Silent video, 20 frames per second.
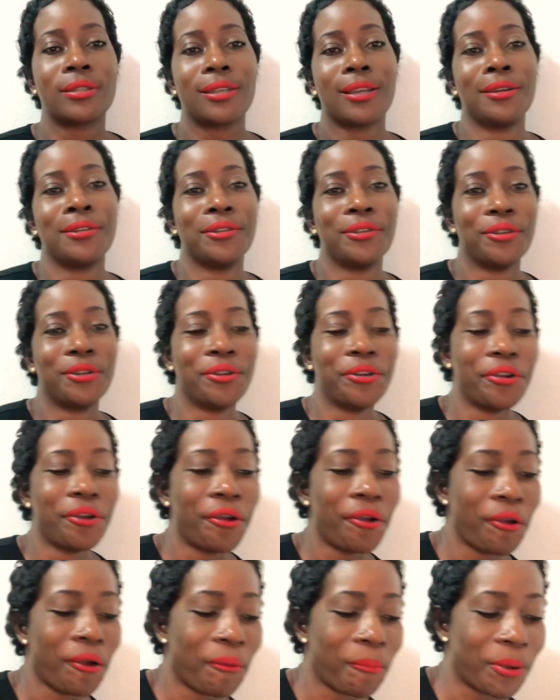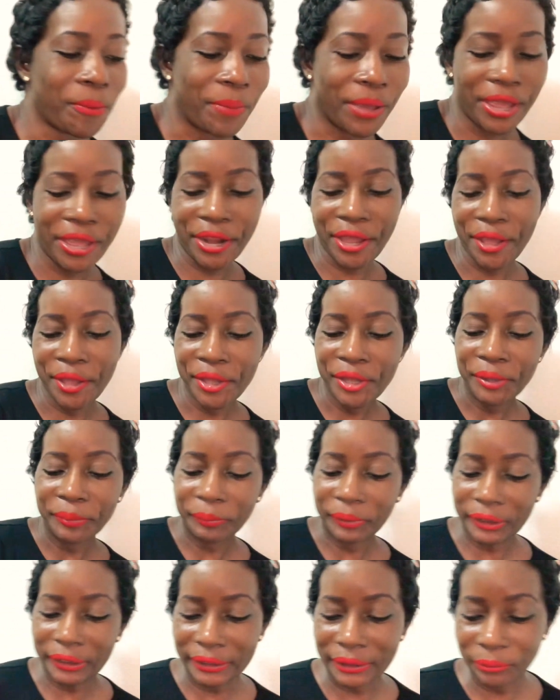gonna be better
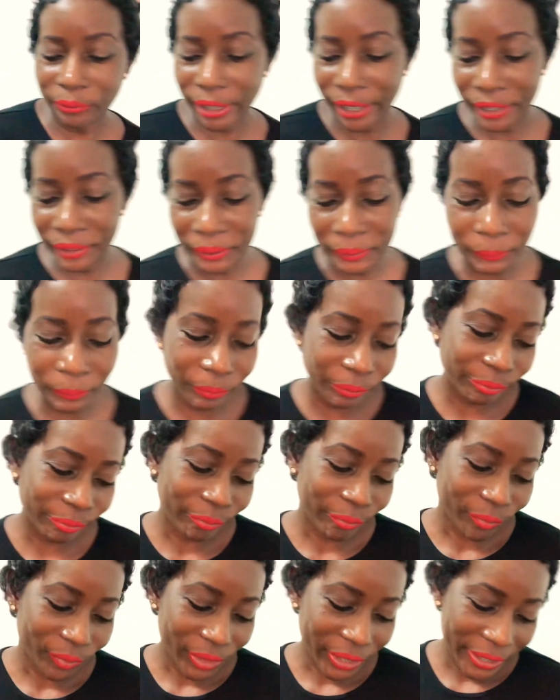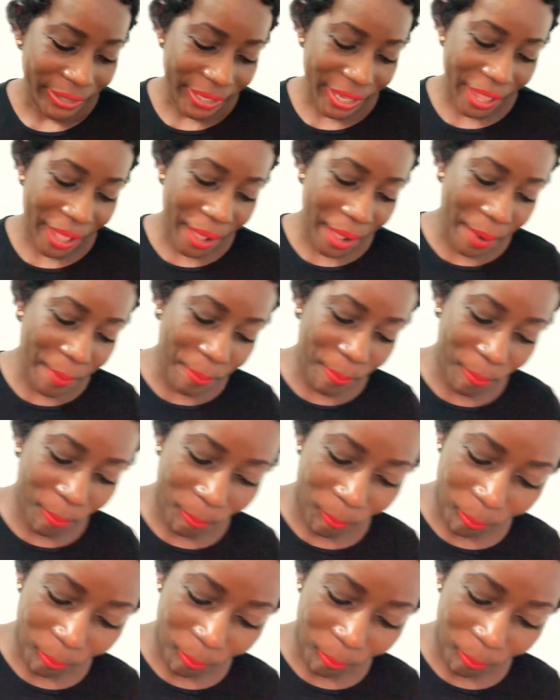but anyway yep